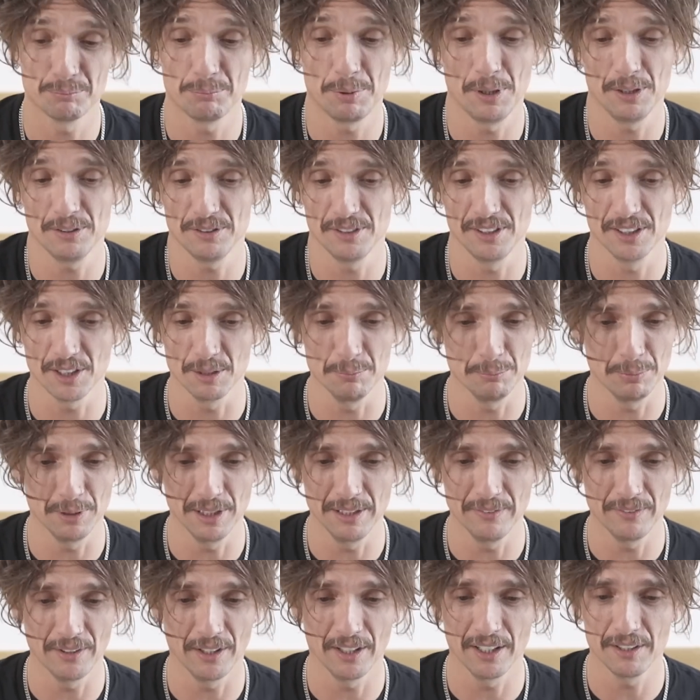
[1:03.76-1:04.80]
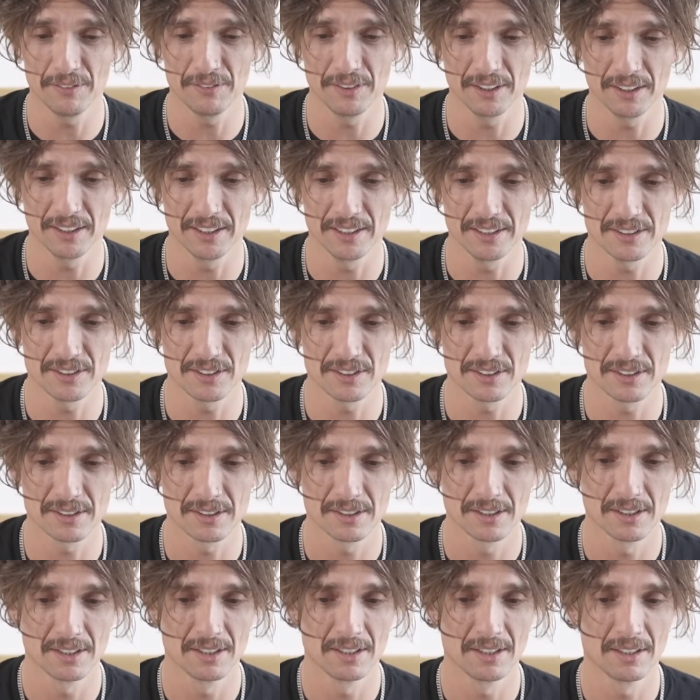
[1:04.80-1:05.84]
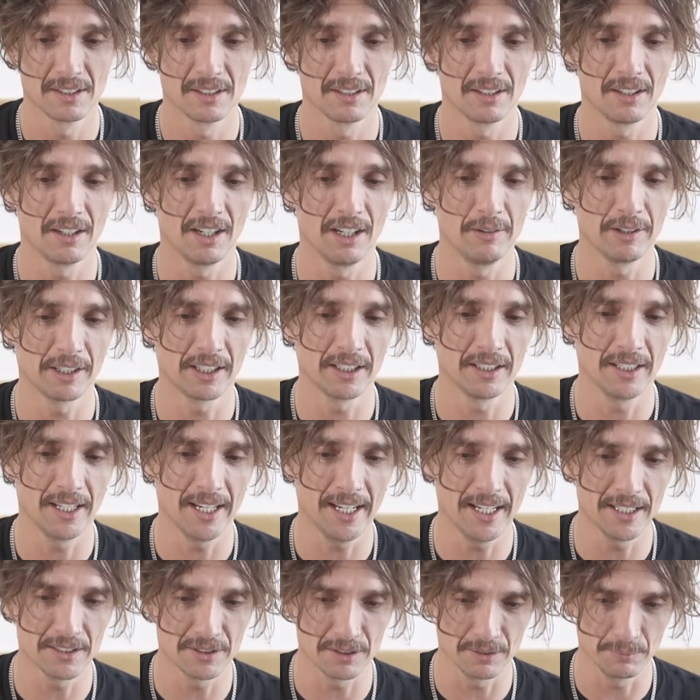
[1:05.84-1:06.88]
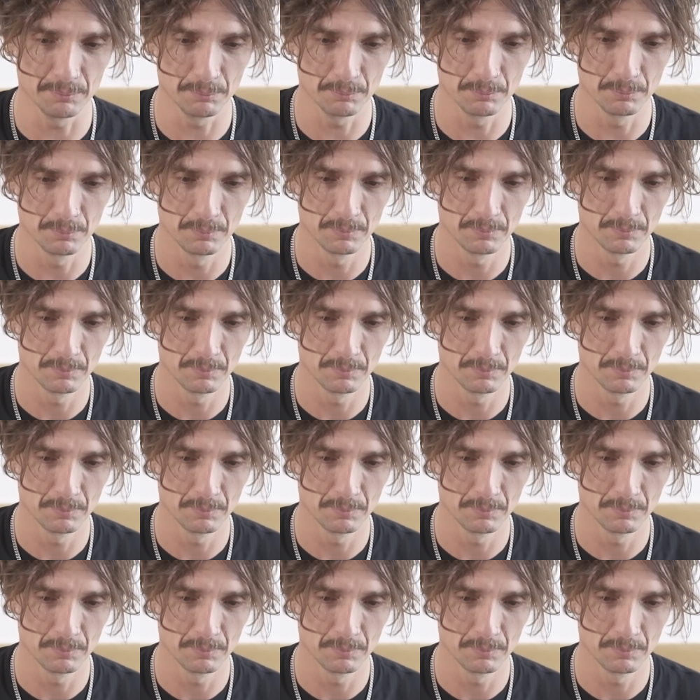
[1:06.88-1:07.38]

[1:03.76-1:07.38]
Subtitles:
don't believe that. I reckon Adam